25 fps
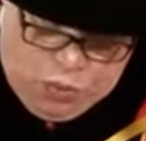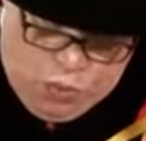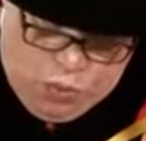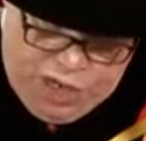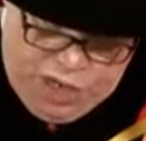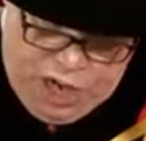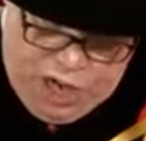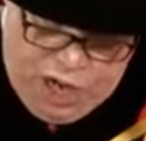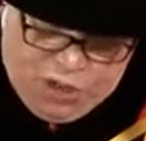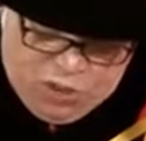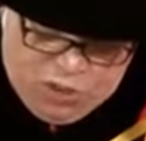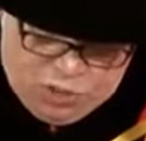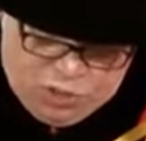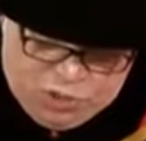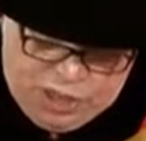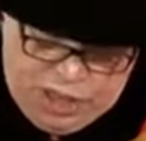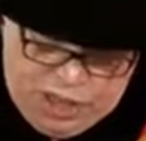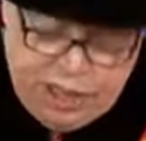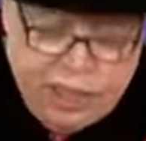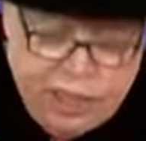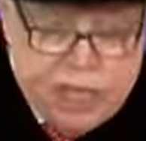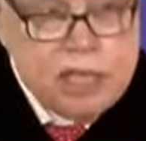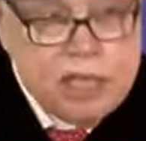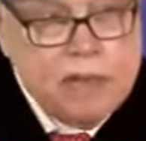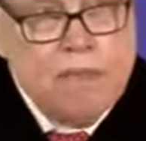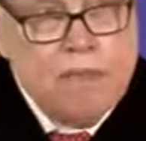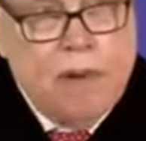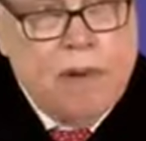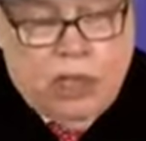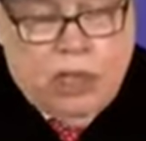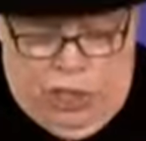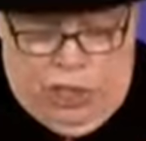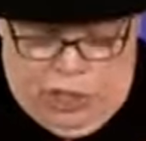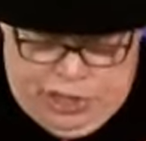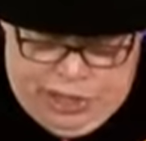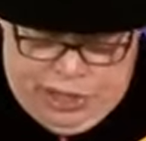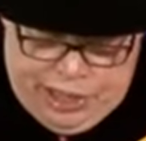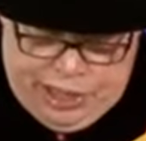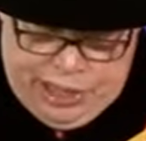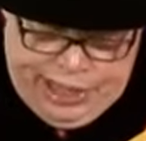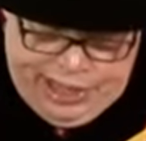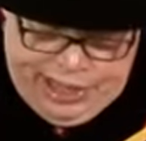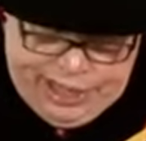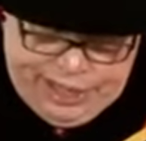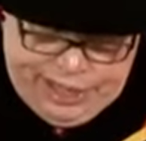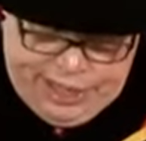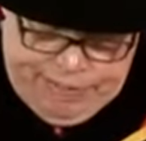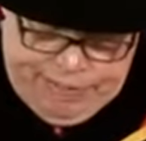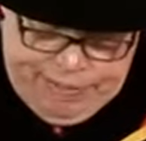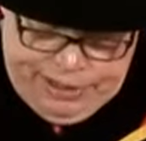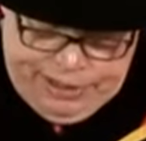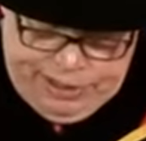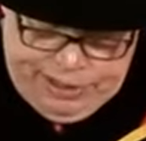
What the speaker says: know, and it's much discussed about the